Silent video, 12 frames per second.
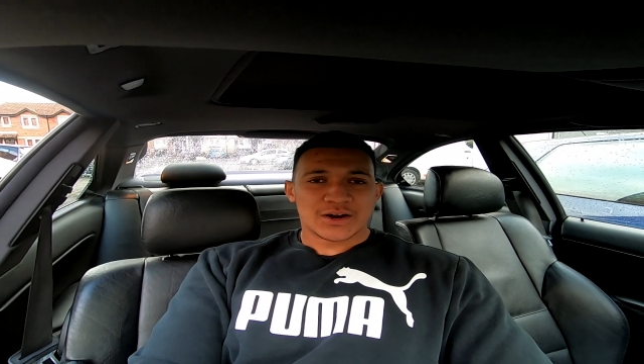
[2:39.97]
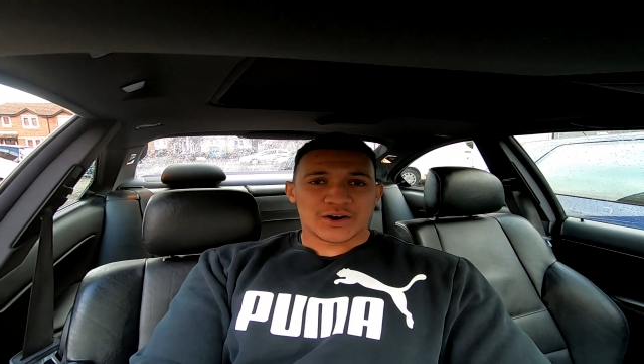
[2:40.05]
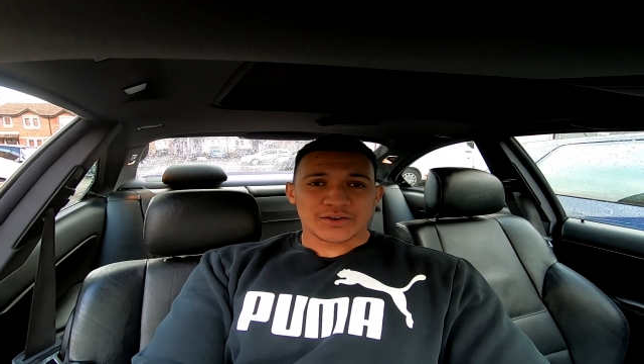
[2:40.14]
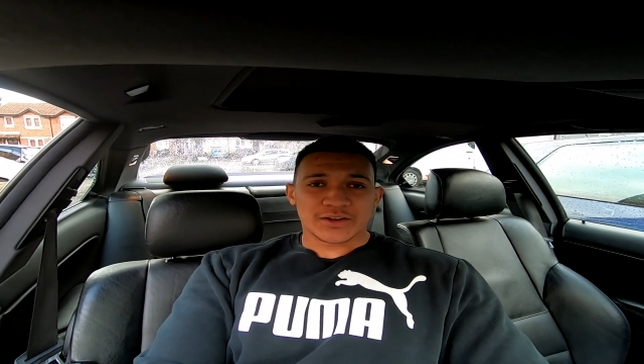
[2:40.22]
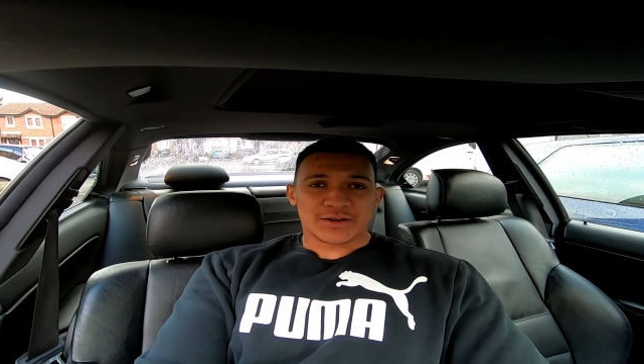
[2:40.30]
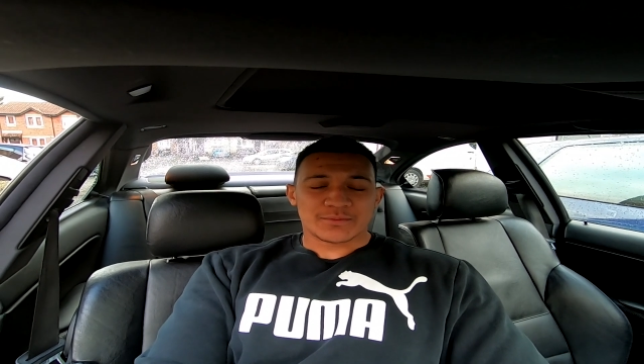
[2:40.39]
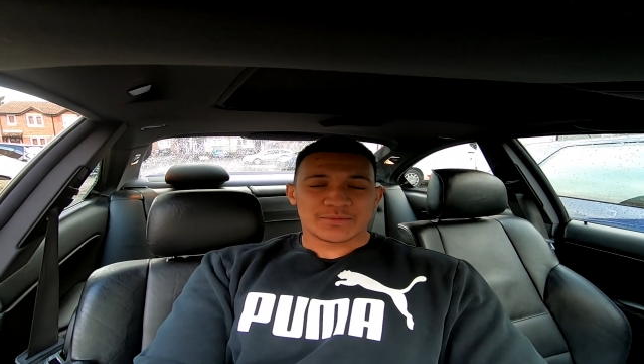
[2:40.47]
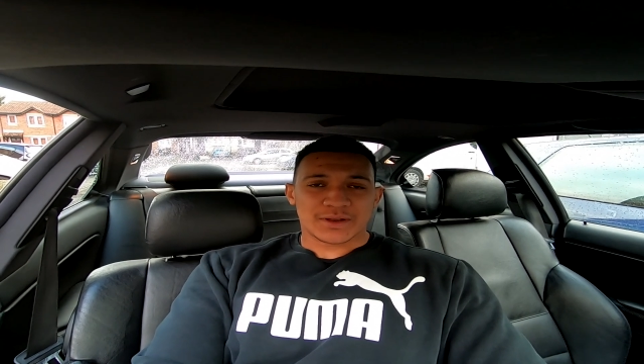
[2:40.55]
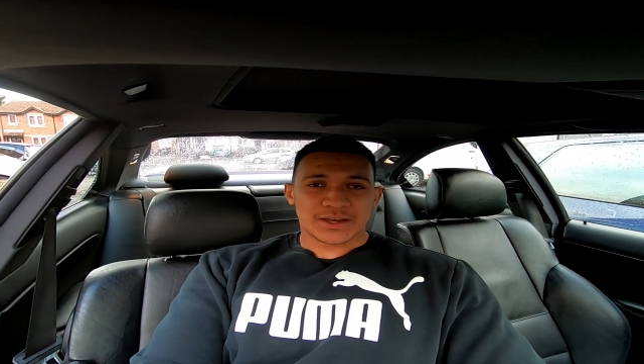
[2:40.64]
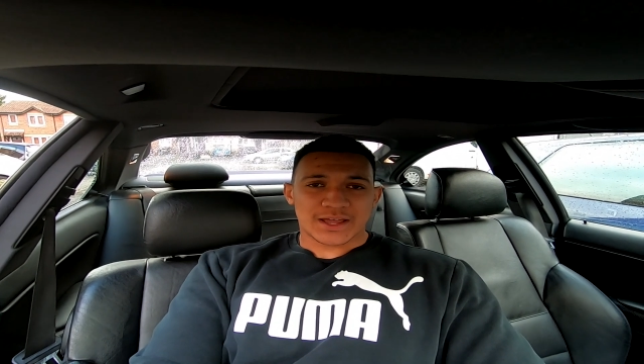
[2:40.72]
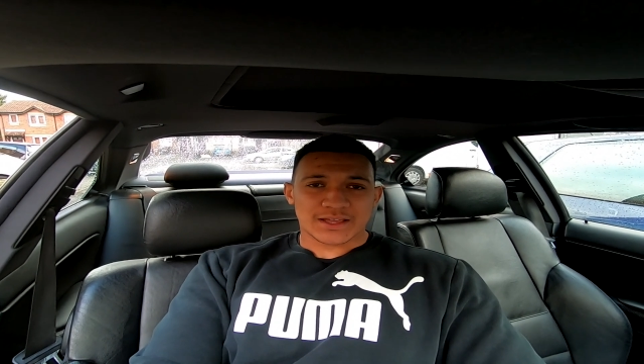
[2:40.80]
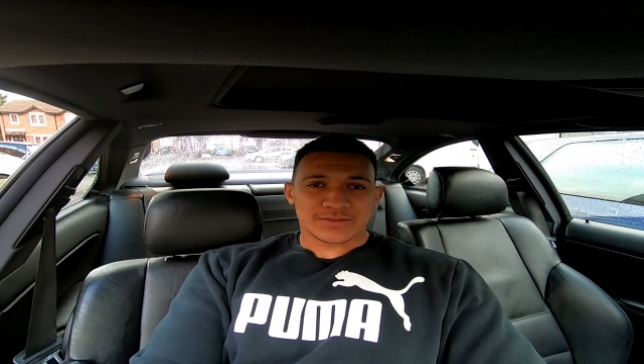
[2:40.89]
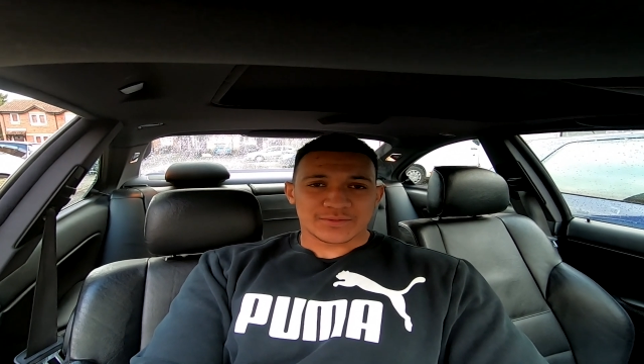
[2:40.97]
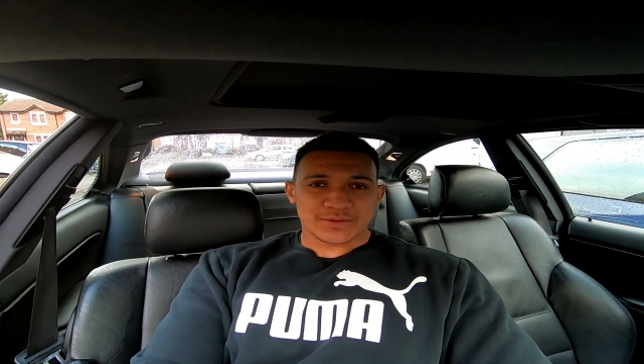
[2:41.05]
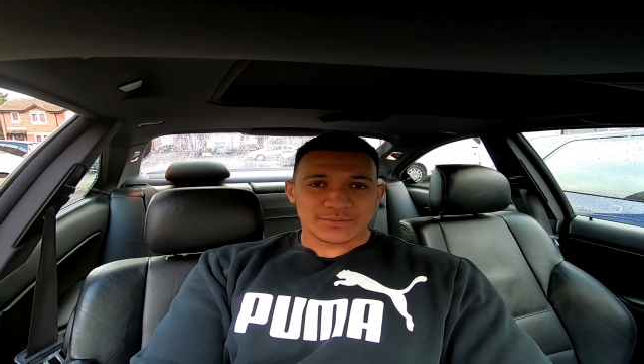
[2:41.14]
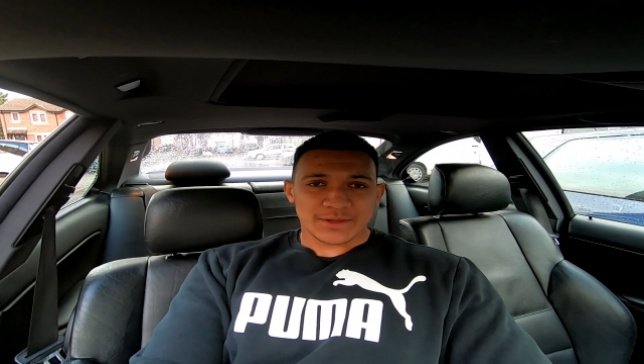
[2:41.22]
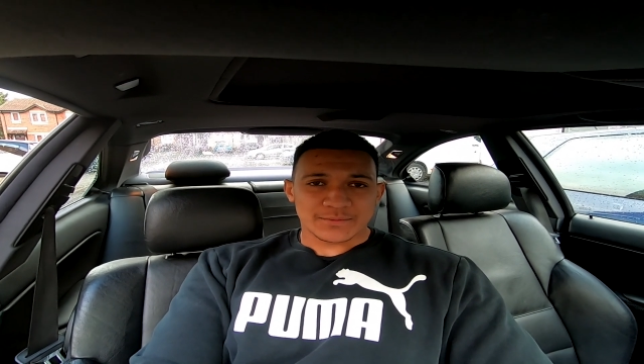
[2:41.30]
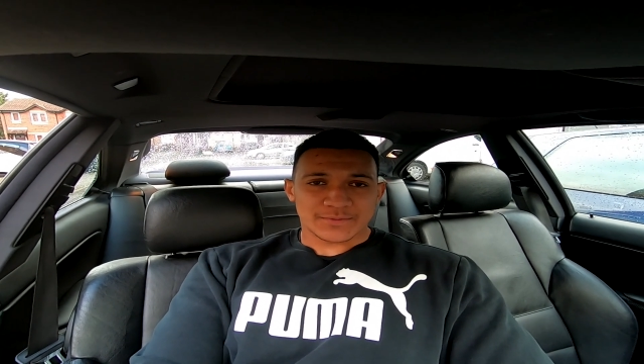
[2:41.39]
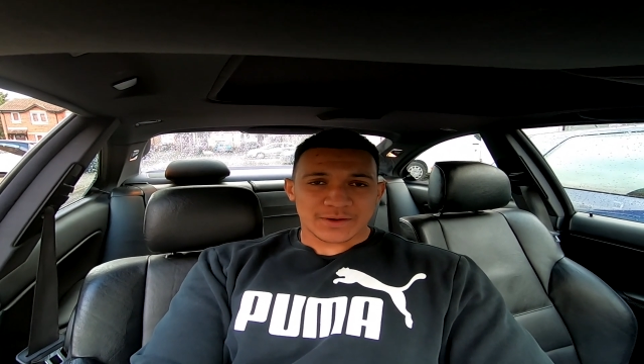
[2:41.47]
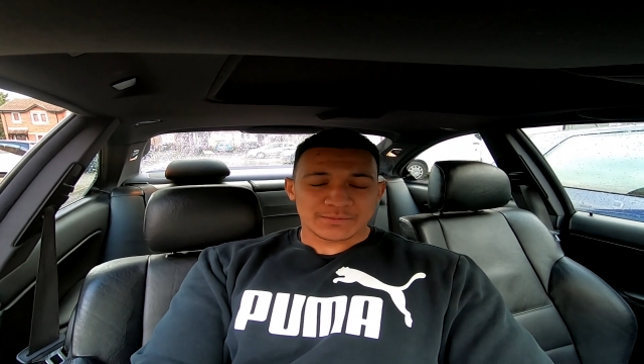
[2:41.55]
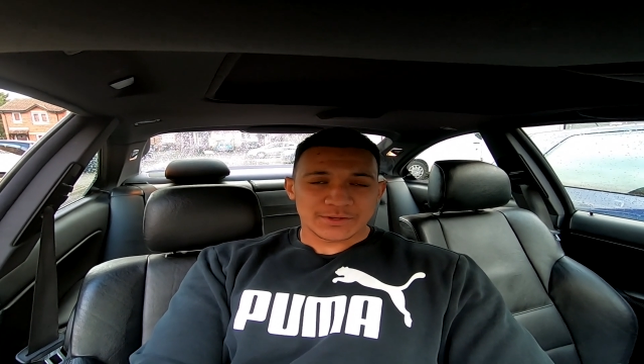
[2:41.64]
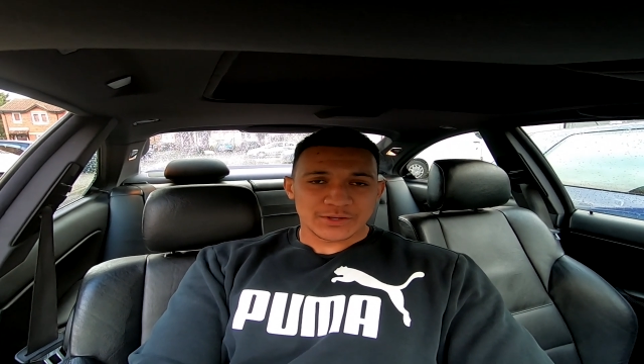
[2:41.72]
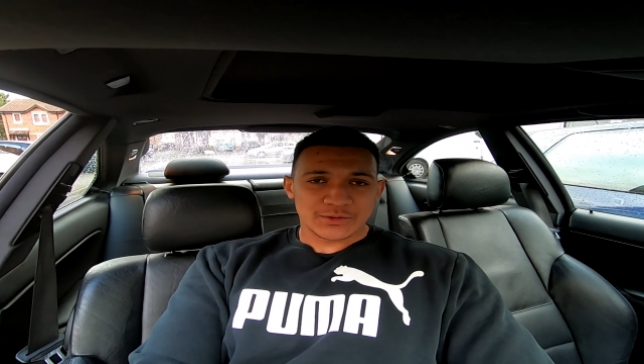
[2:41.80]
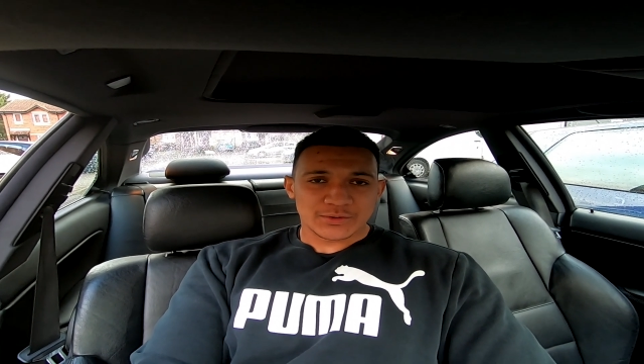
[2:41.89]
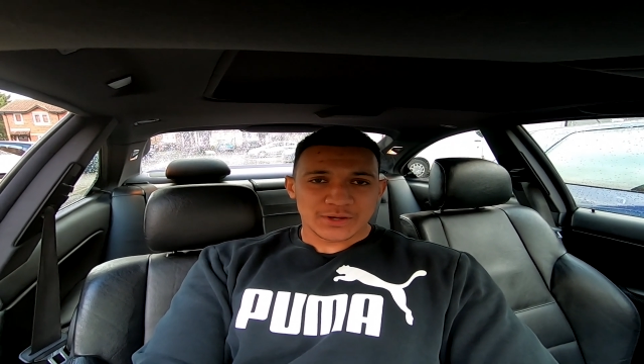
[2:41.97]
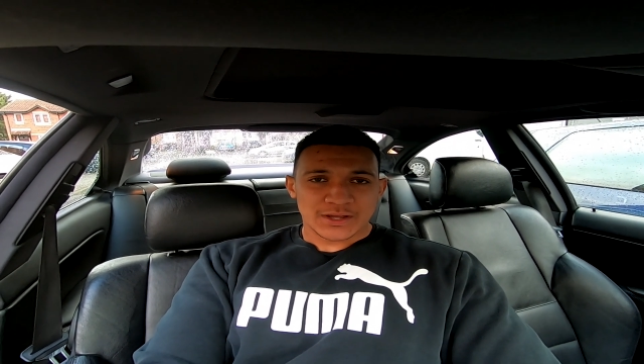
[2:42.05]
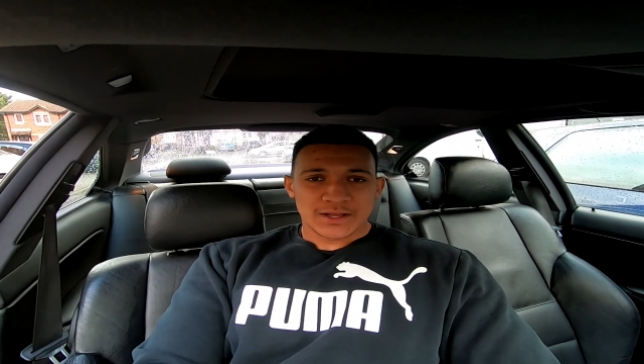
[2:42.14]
on the number plate lights for the BMW.